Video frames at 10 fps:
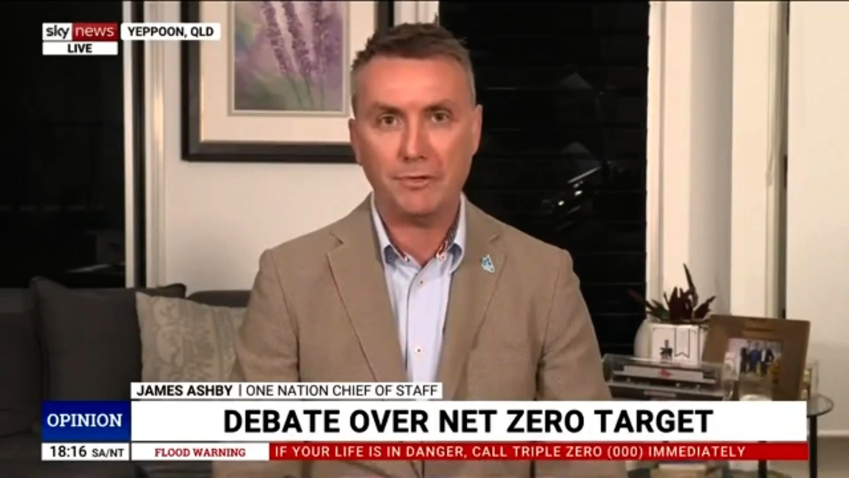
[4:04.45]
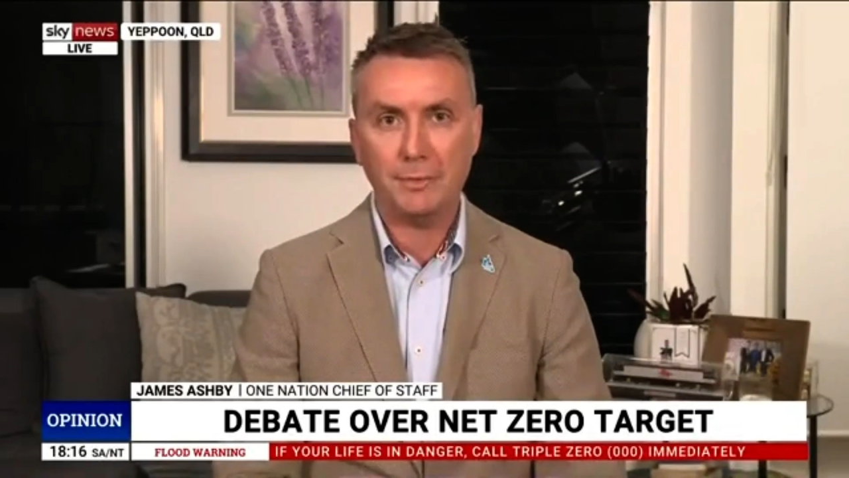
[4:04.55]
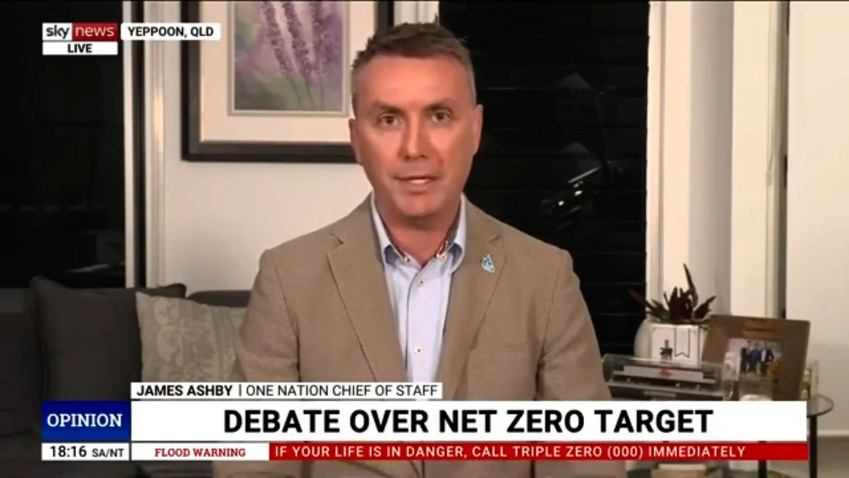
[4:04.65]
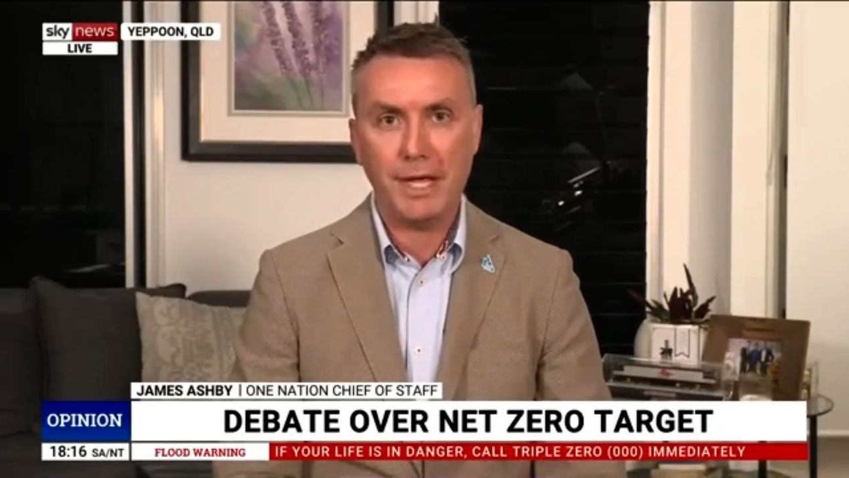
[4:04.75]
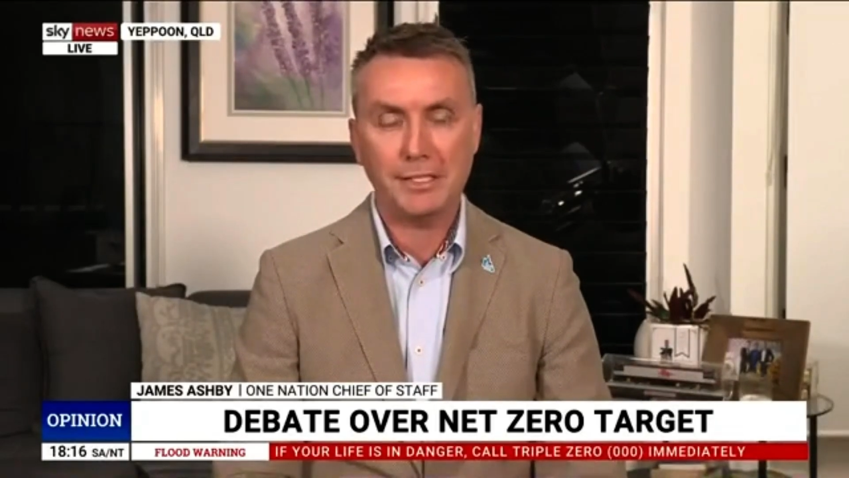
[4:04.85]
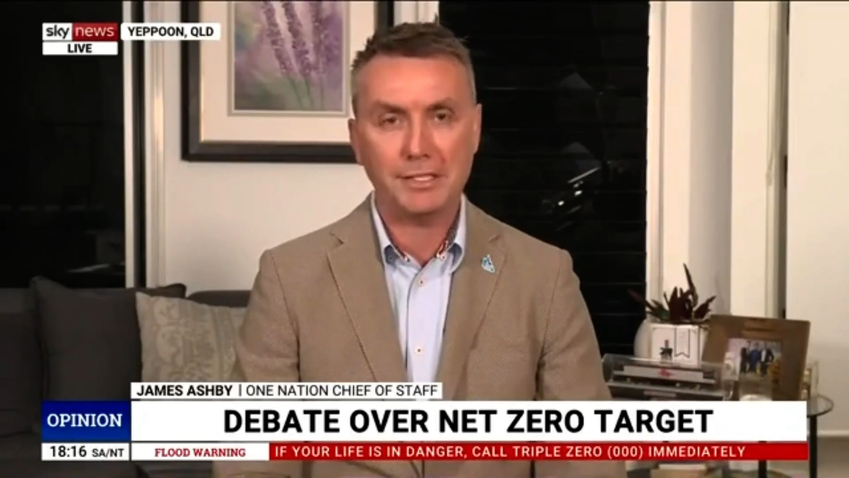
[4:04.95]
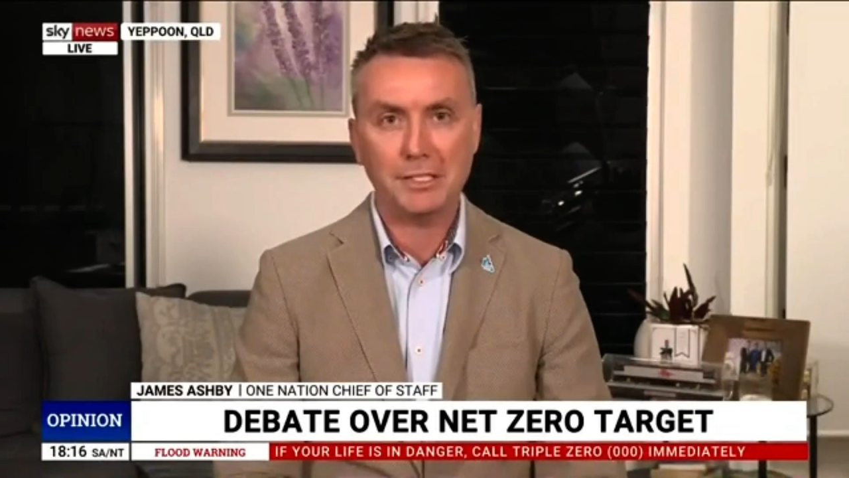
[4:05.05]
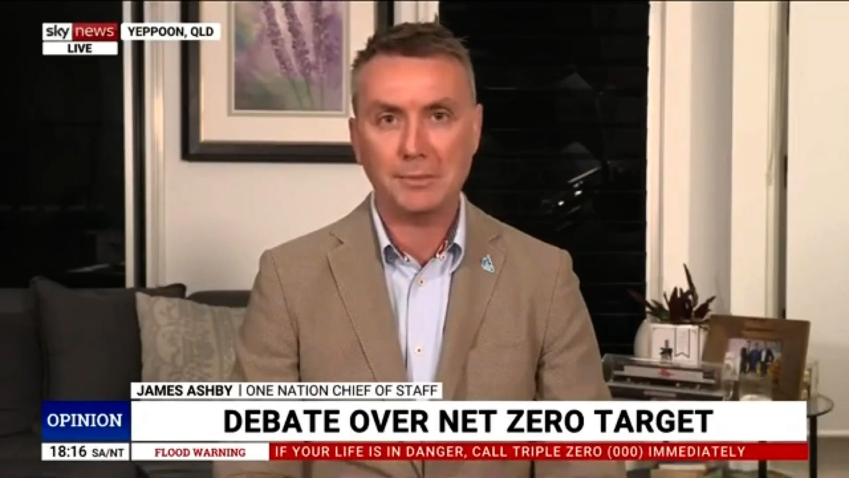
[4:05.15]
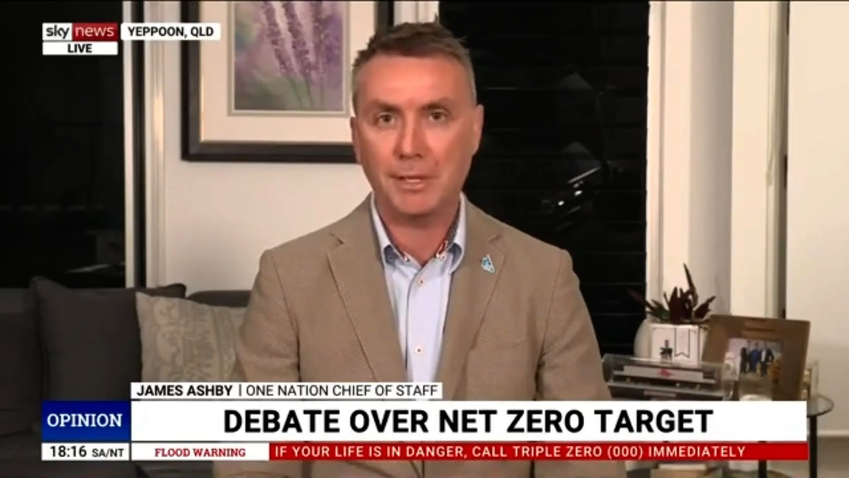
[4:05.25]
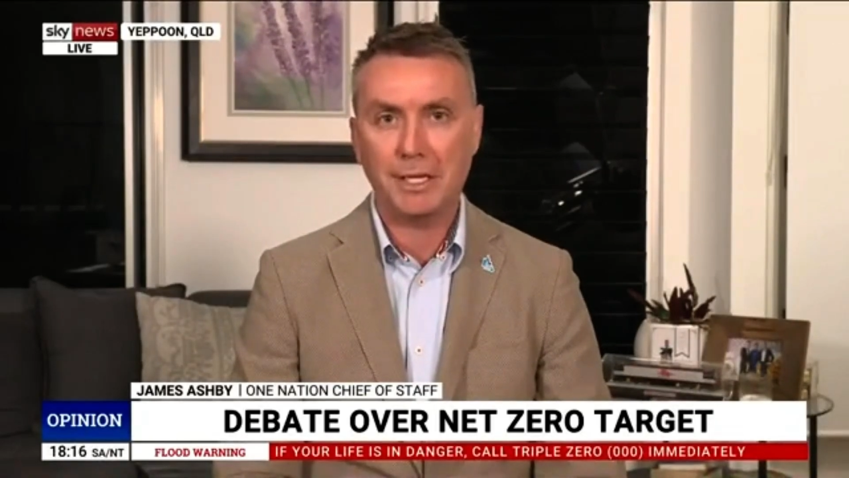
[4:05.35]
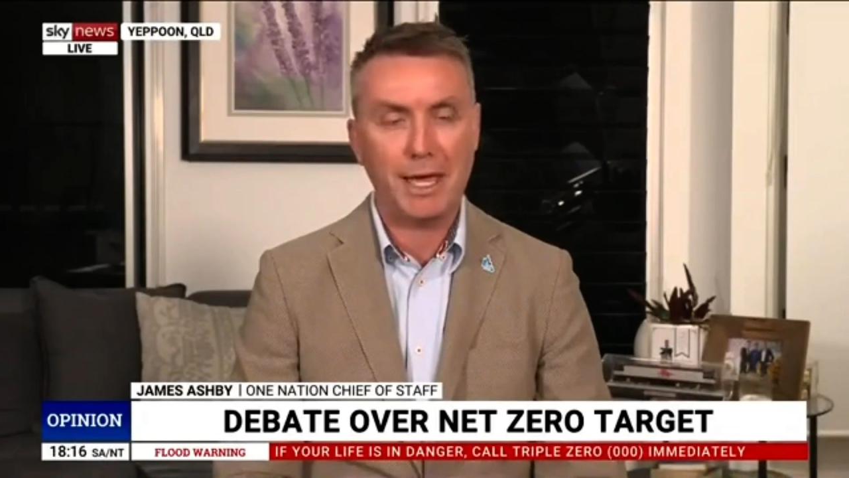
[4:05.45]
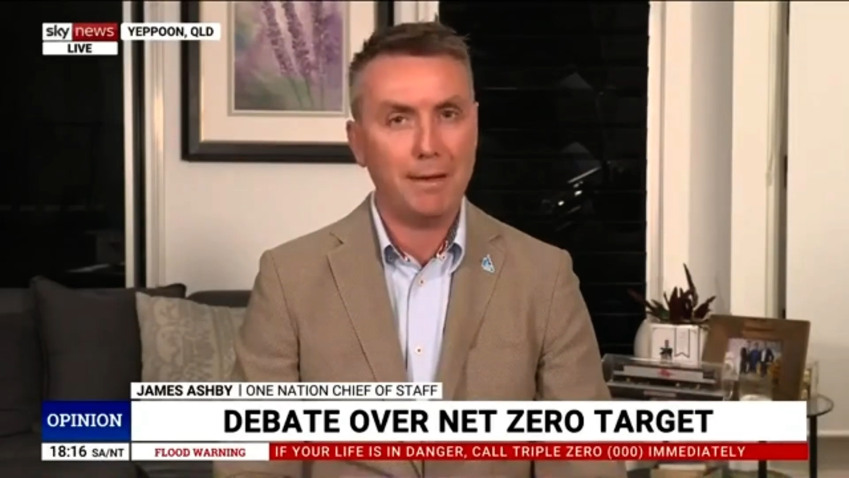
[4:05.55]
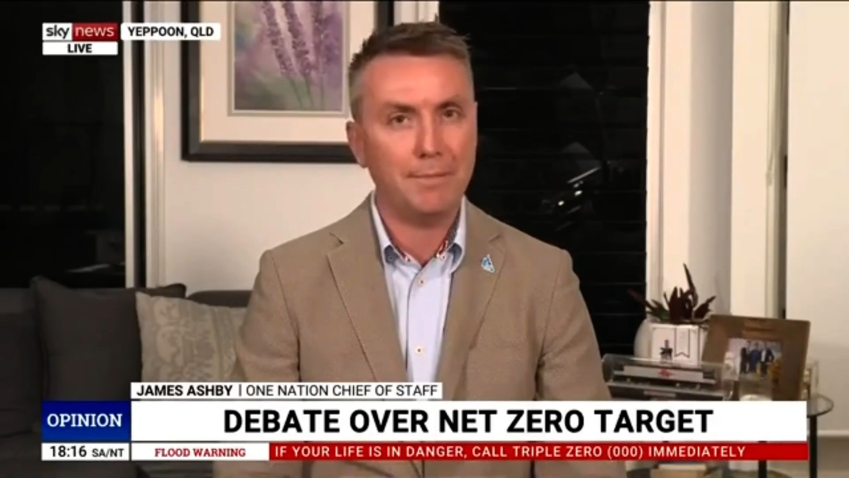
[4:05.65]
from the Nats to speak out,